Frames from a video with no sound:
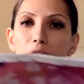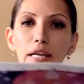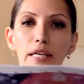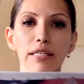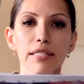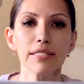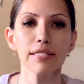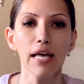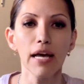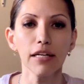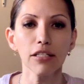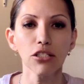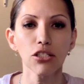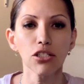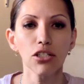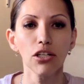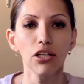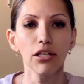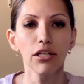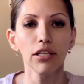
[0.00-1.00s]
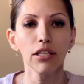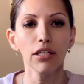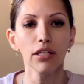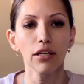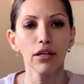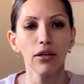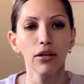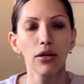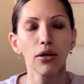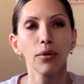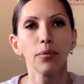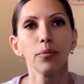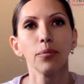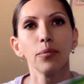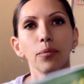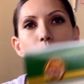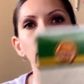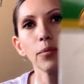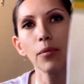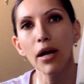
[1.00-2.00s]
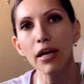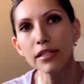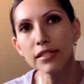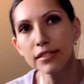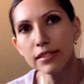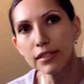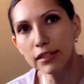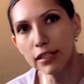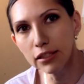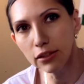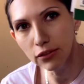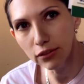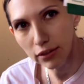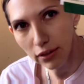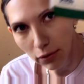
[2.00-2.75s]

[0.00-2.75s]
is actually, I seen it on